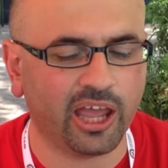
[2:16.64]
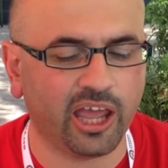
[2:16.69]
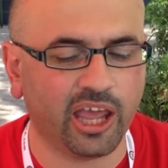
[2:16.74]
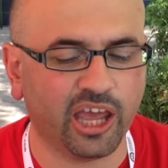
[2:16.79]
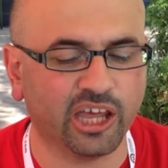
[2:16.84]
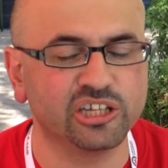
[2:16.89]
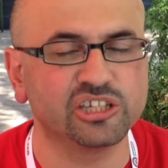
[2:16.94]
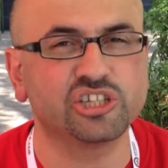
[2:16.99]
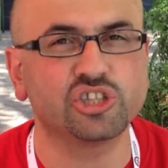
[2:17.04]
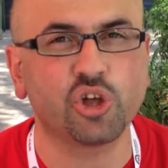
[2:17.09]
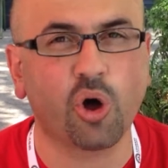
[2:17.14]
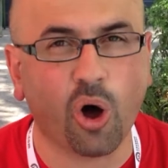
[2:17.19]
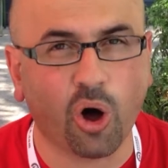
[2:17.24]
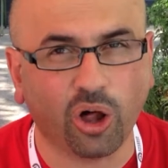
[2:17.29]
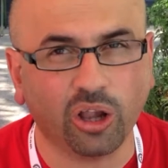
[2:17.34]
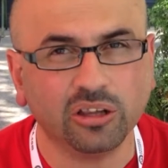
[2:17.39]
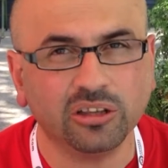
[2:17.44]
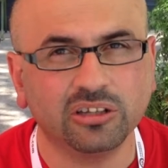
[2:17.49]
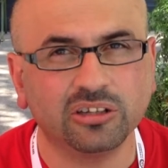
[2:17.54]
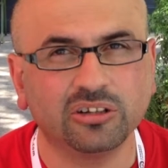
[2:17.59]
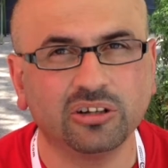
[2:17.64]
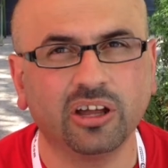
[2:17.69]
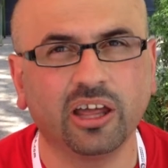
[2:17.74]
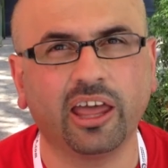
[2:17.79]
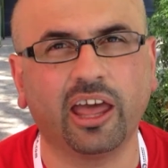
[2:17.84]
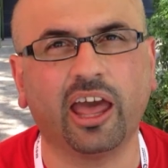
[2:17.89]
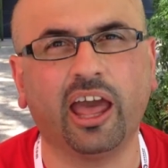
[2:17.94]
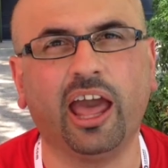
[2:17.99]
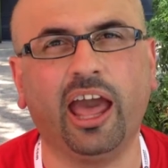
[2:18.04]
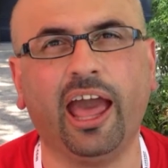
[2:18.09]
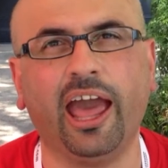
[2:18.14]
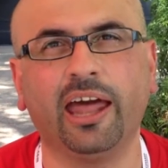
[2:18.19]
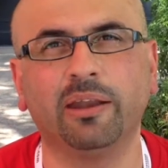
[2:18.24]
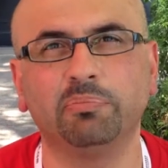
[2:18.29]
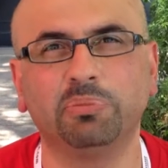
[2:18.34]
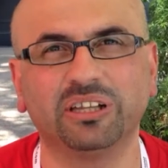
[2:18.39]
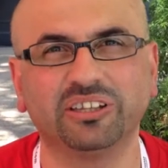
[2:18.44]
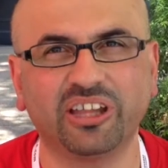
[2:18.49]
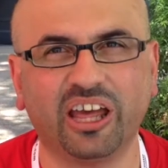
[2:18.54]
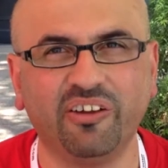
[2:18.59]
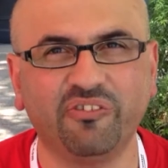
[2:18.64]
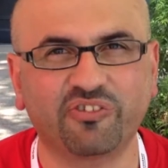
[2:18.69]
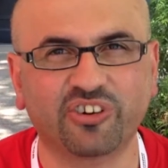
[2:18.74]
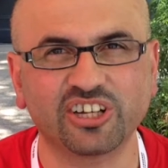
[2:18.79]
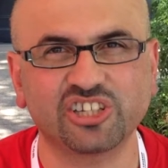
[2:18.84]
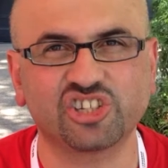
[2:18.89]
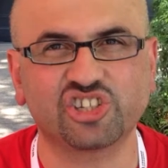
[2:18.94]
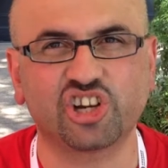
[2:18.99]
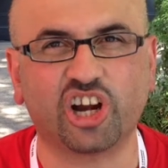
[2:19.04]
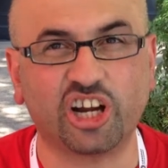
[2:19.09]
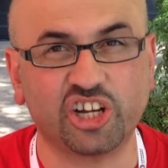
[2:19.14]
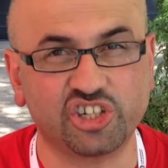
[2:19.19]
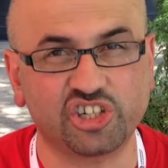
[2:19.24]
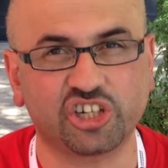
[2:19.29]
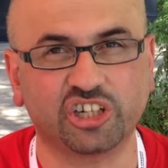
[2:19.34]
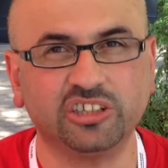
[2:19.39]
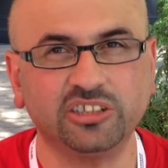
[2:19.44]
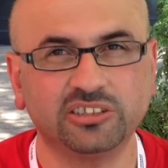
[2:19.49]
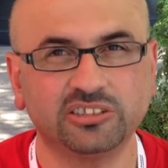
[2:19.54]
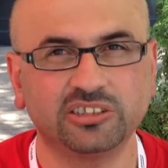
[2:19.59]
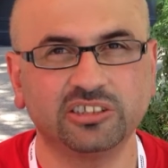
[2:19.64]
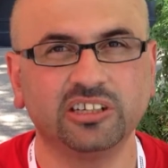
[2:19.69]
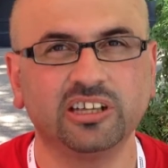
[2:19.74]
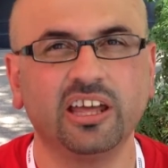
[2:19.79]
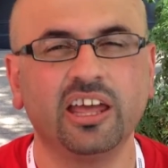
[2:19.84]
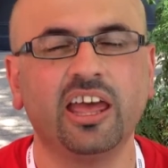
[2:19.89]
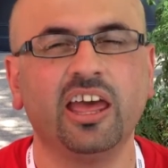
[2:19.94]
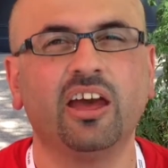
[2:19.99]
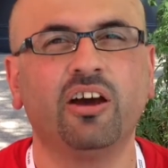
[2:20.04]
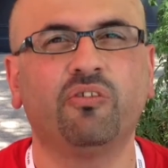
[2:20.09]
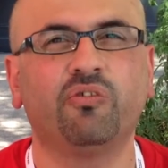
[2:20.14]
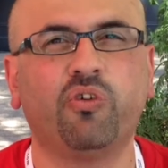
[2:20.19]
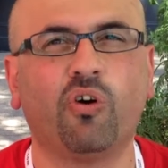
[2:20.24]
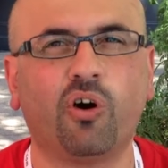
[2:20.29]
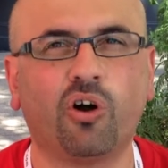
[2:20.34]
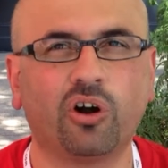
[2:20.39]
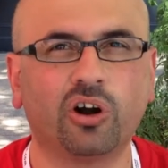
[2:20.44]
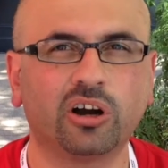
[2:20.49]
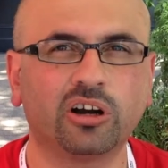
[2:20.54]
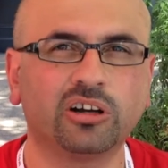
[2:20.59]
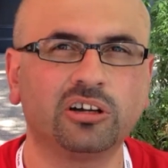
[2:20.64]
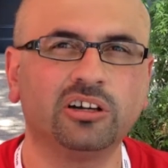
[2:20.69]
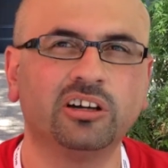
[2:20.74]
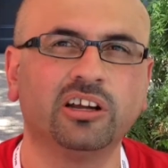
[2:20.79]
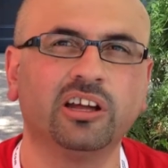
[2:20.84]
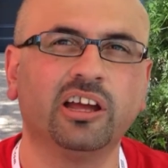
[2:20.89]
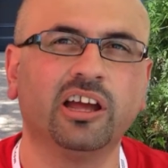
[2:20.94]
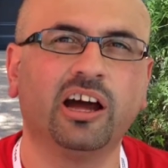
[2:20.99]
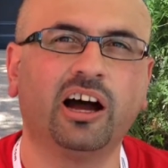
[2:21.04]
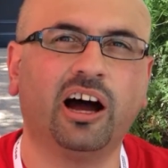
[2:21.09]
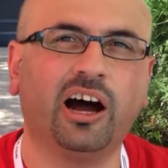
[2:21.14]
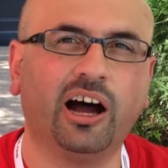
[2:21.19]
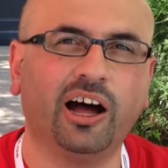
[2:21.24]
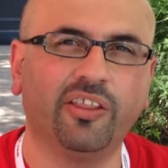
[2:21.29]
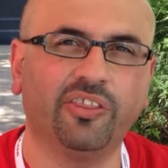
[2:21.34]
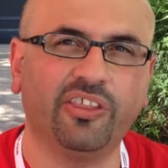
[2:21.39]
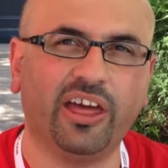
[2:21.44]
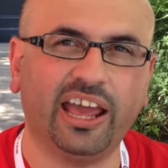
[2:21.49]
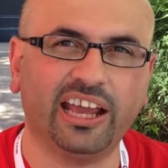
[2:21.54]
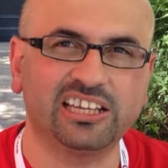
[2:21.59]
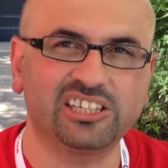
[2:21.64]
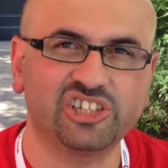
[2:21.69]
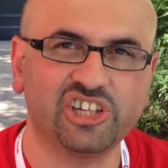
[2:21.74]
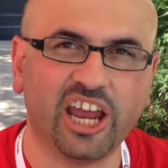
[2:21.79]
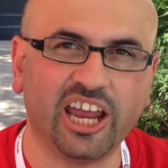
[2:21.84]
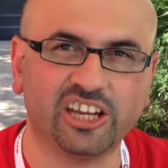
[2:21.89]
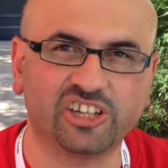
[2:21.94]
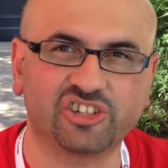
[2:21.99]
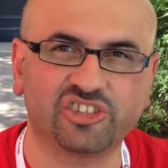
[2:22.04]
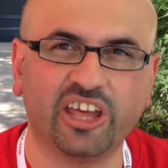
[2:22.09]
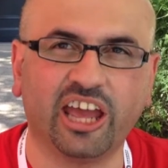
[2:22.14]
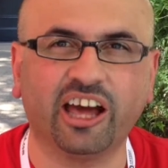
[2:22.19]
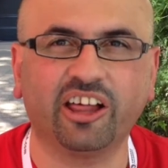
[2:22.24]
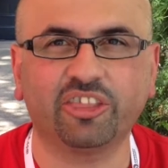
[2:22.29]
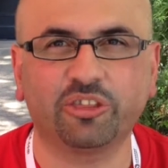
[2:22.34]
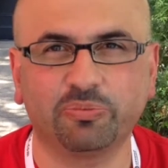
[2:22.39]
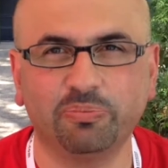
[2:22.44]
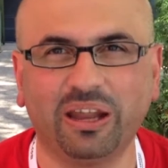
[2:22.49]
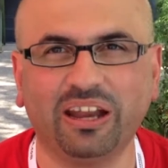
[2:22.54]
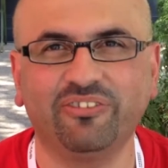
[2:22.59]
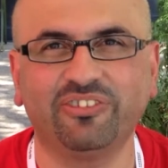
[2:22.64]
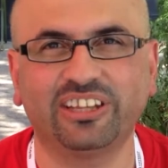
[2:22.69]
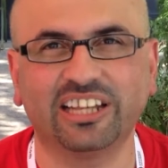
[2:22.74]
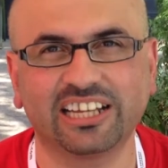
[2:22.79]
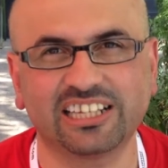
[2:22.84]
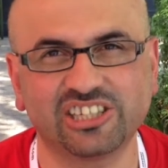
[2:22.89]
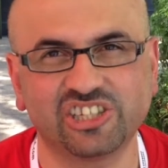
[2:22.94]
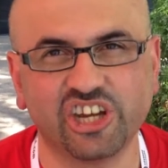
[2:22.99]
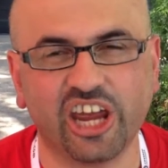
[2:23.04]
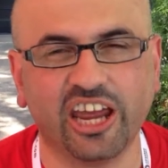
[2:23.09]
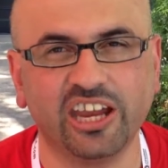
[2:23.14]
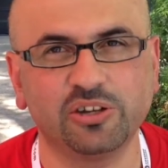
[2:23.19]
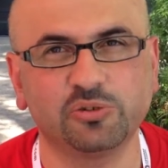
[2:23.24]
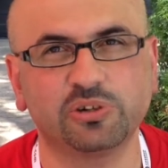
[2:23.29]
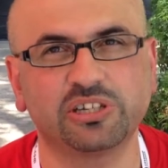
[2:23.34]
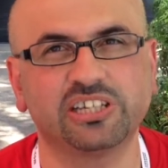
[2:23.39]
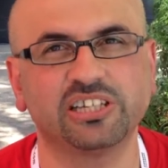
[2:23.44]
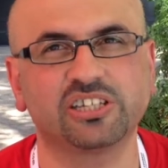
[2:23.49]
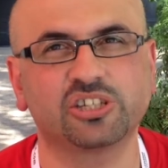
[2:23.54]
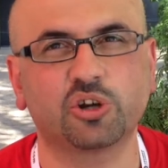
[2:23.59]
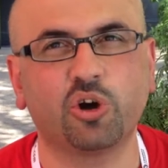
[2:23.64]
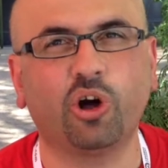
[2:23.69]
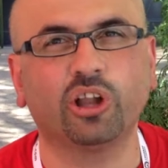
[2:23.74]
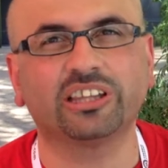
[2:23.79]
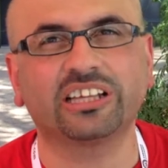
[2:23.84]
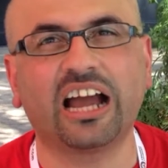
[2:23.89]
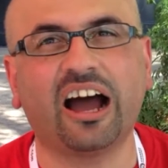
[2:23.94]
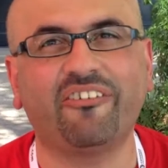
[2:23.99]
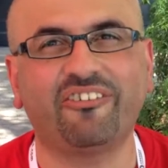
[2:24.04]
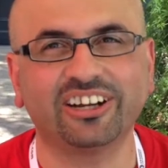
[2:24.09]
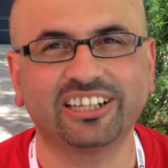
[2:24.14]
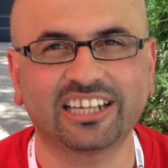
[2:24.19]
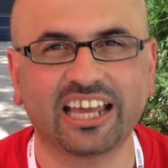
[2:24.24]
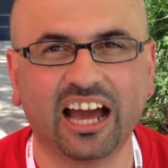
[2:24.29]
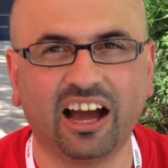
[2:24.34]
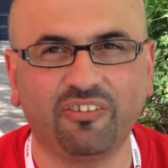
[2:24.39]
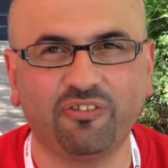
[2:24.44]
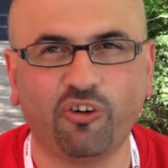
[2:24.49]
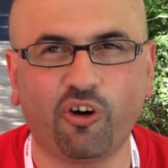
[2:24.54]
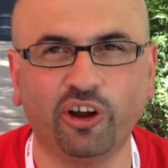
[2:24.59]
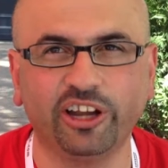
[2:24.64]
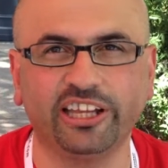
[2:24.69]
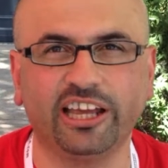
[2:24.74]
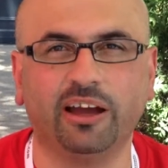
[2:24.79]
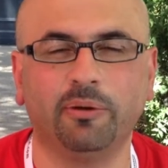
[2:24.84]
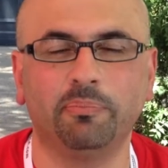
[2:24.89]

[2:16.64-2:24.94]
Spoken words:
install and build the infrastructure for the exchange, the health benefits exchange, which is called Covered California.